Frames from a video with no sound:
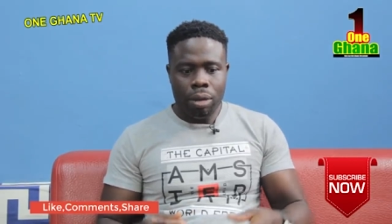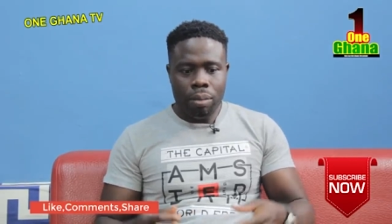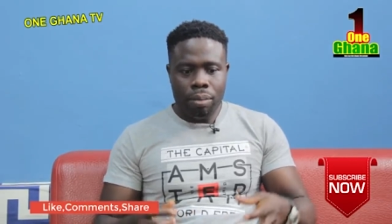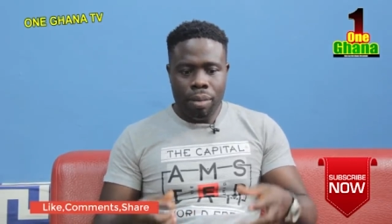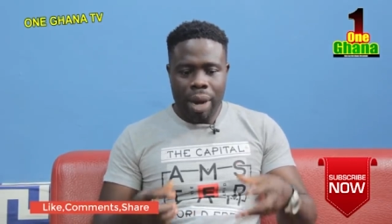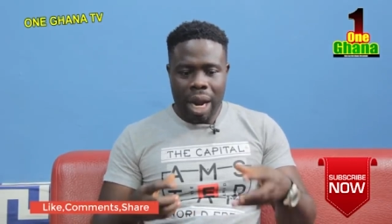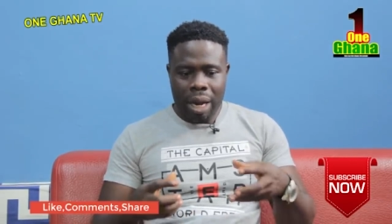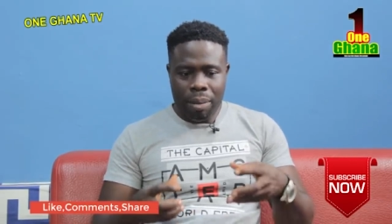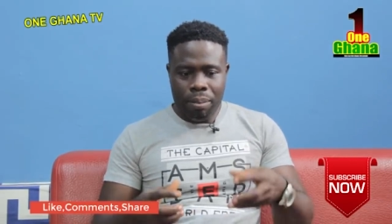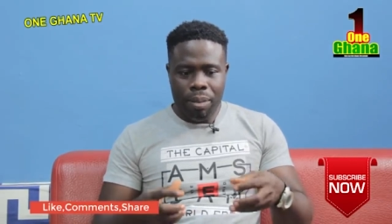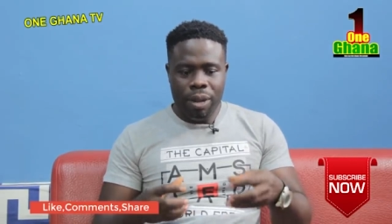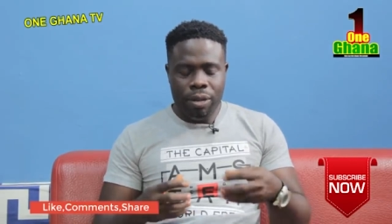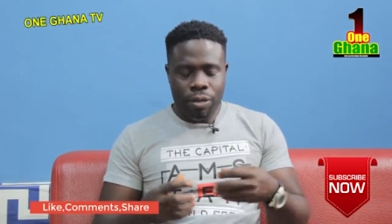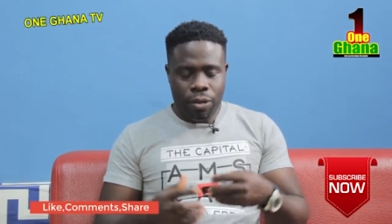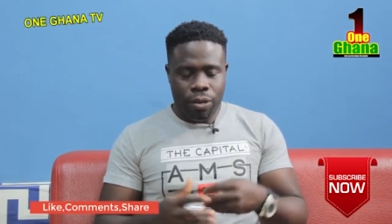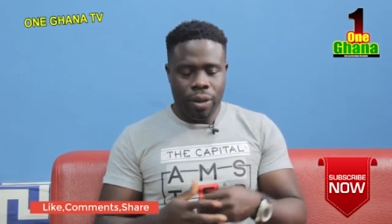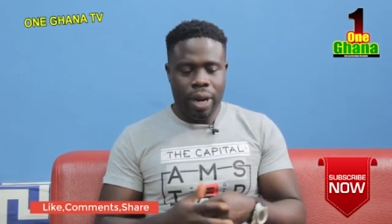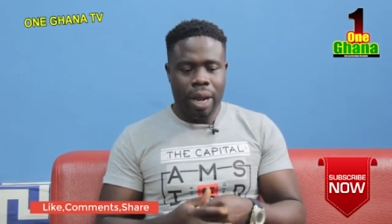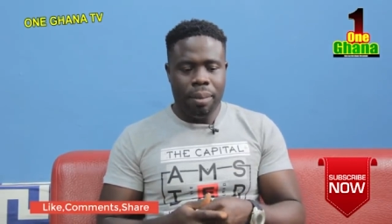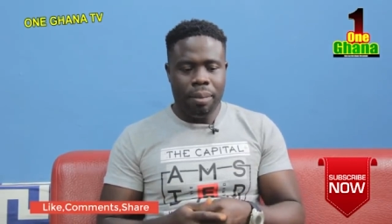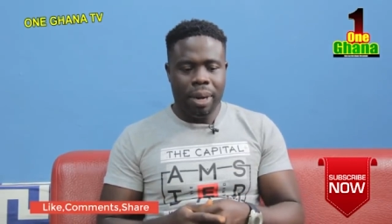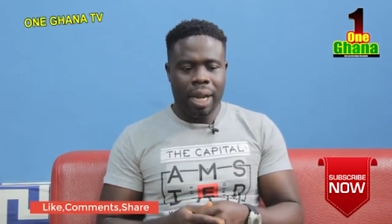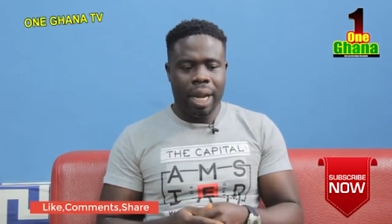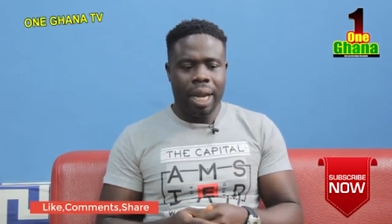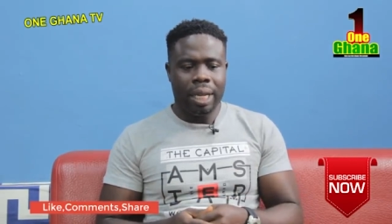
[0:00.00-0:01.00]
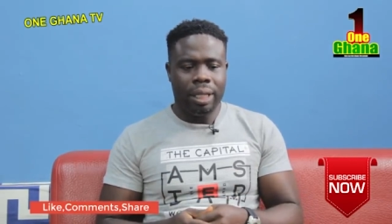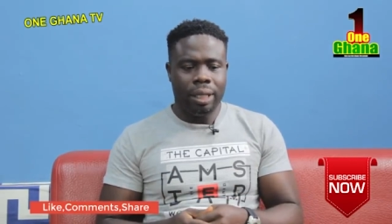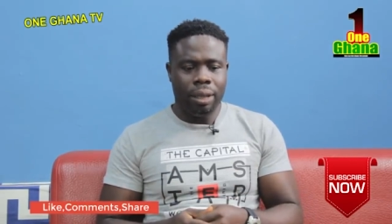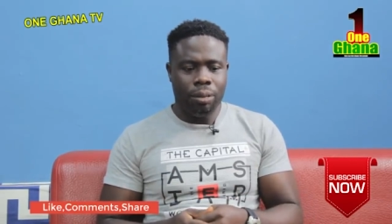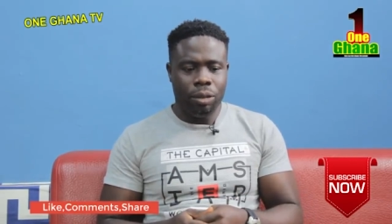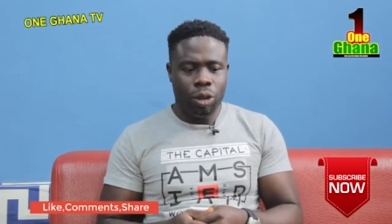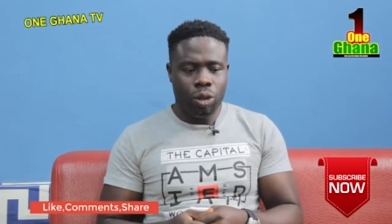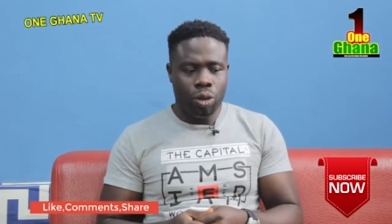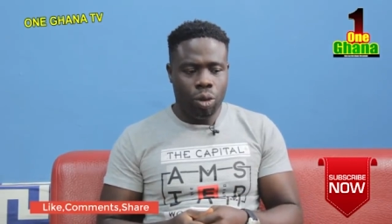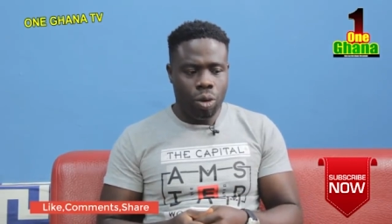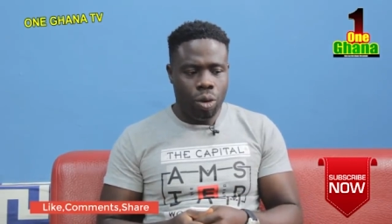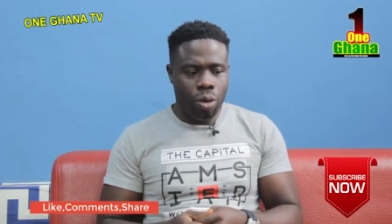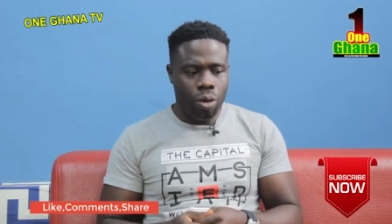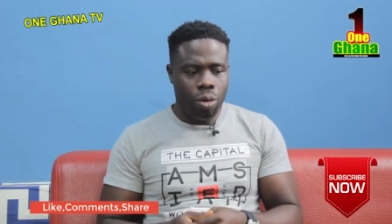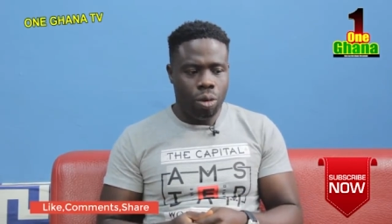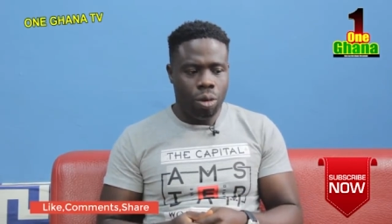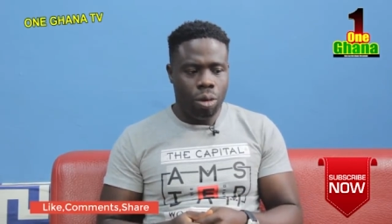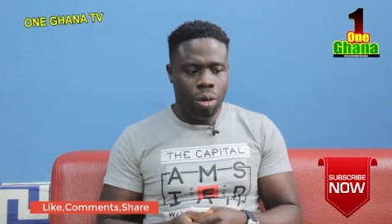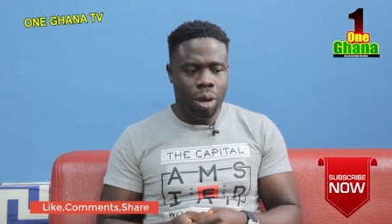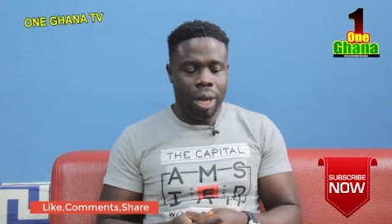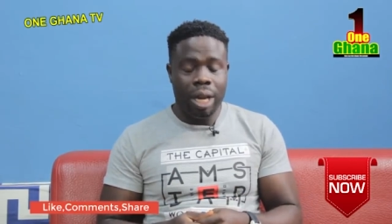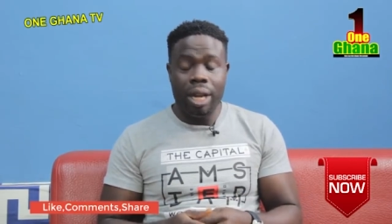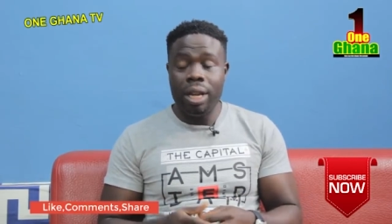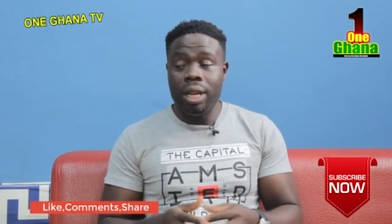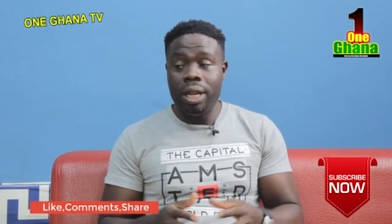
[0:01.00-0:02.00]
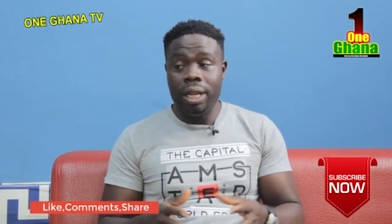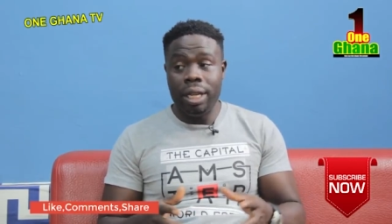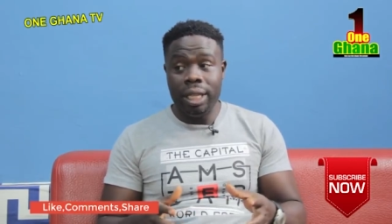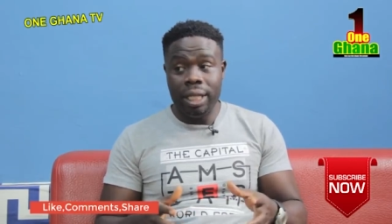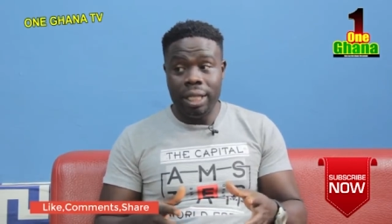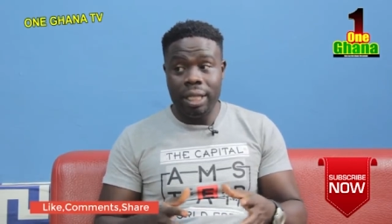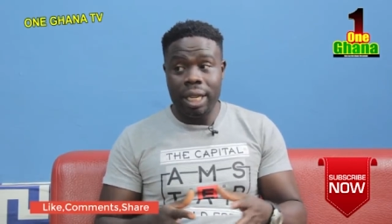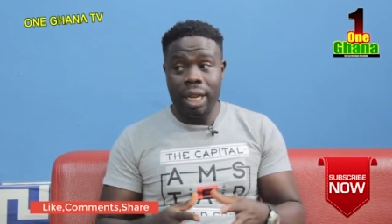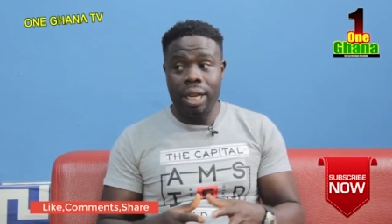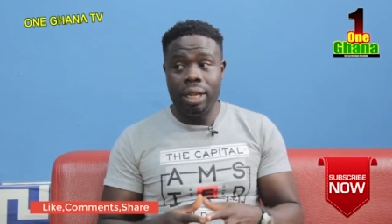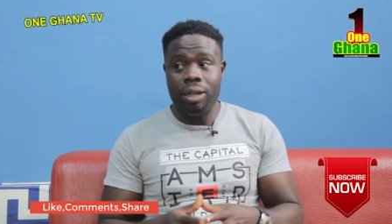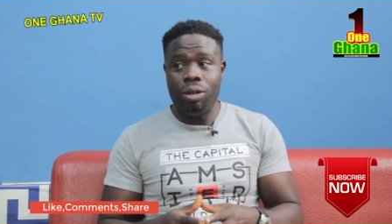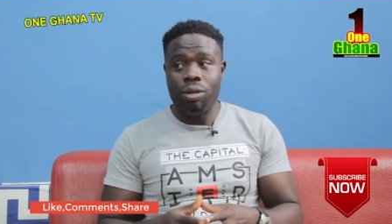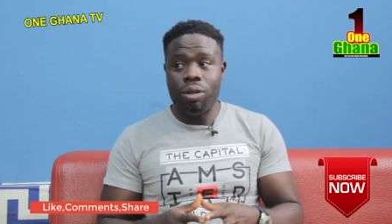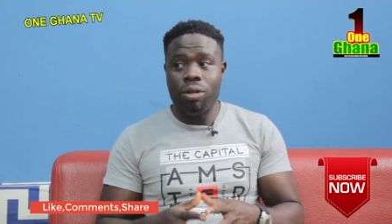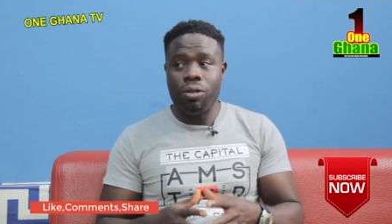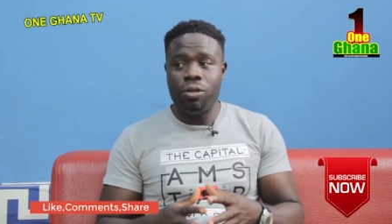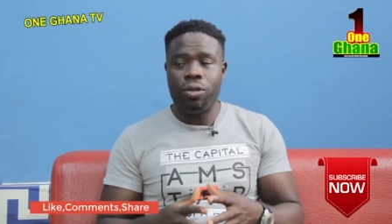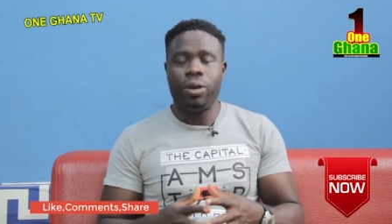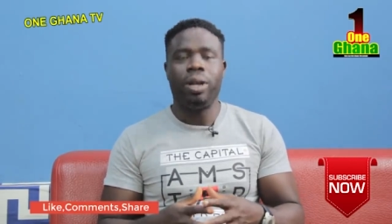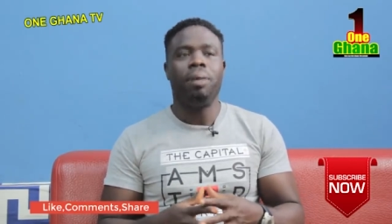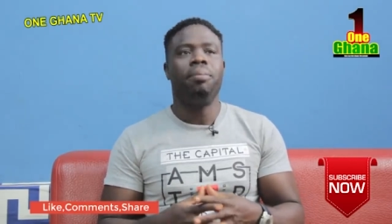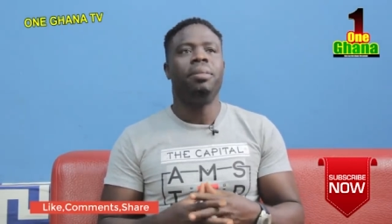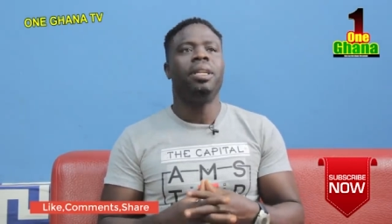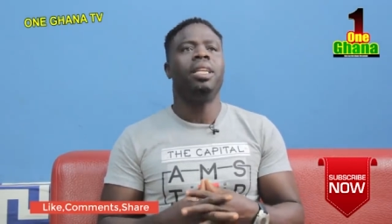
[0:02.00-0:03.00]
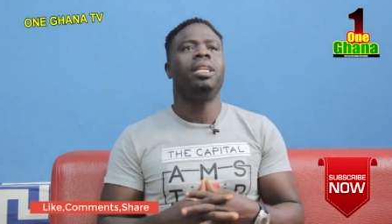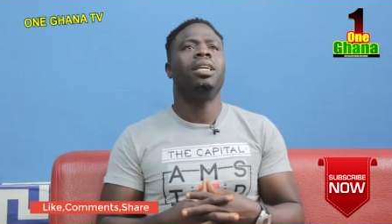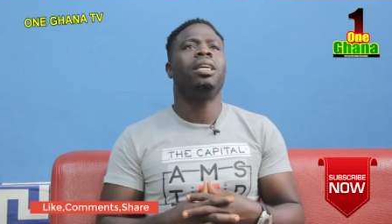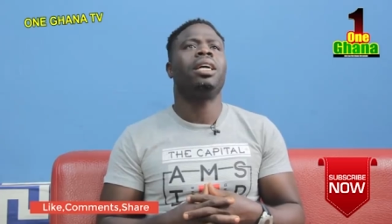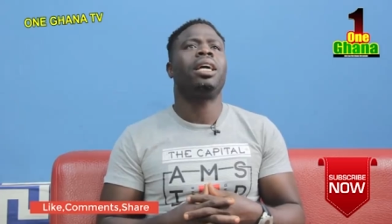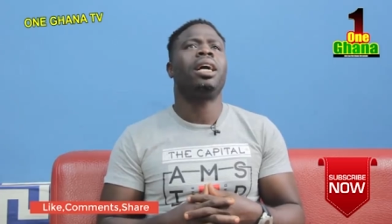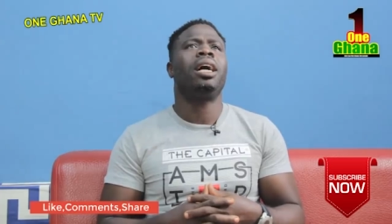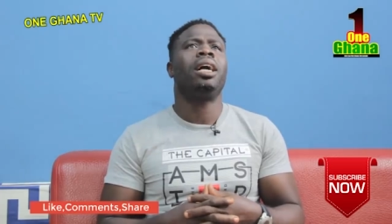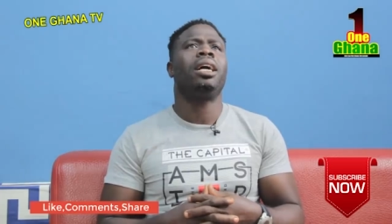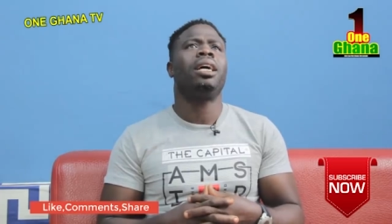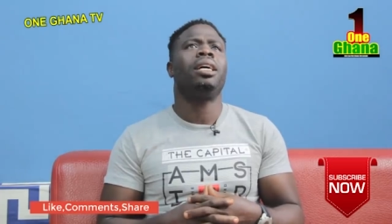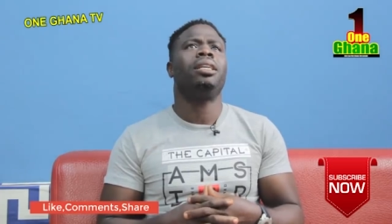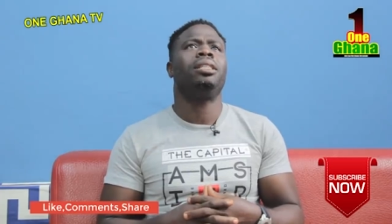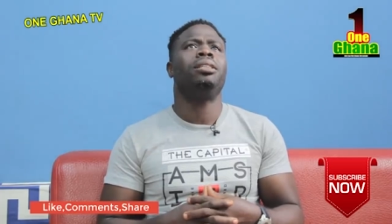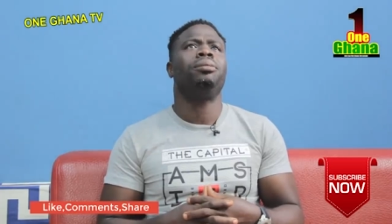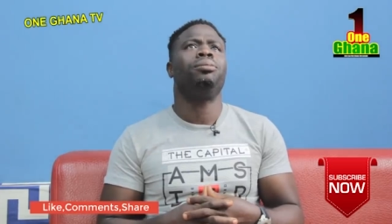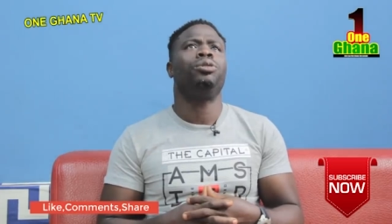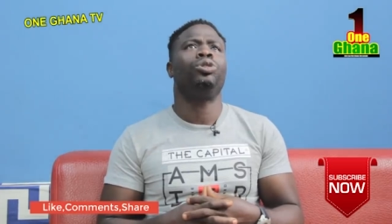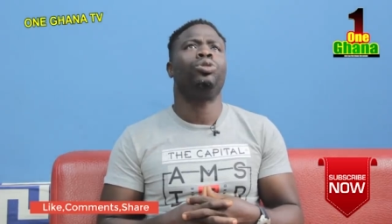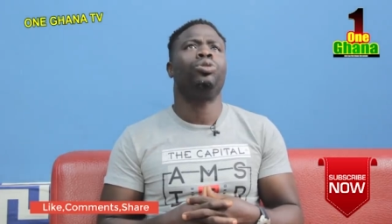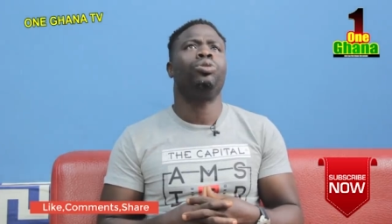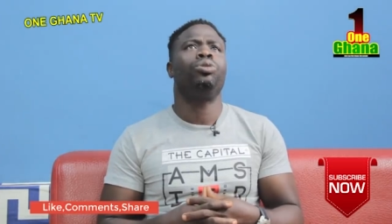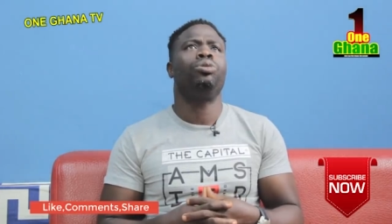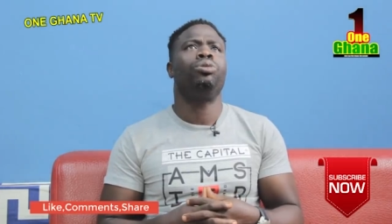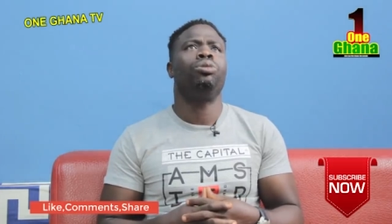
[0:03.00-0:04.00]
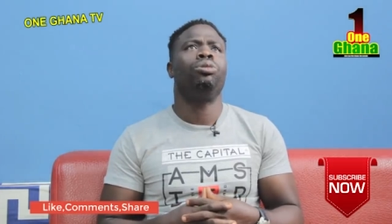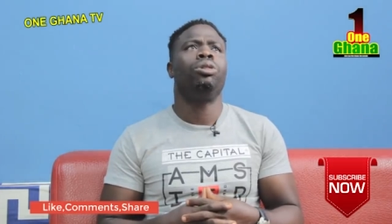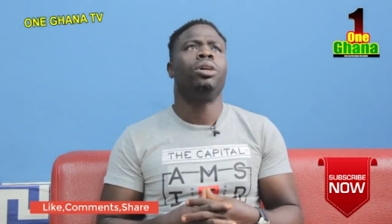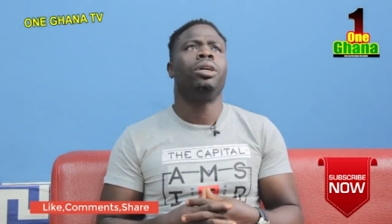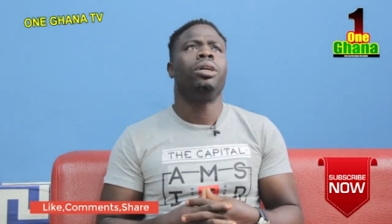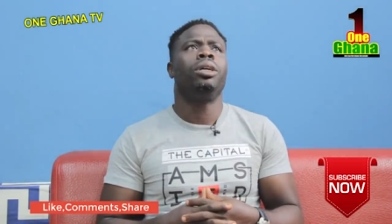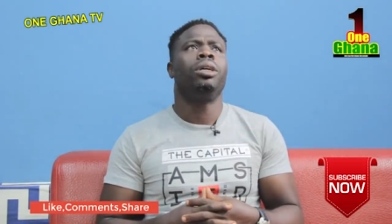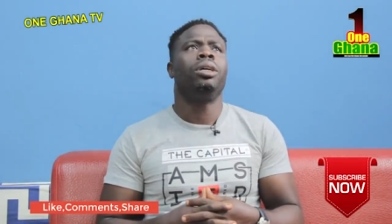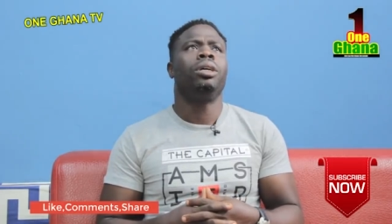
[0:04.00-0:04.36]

Man be frame, catch me so initially, no frame didn't catch me so.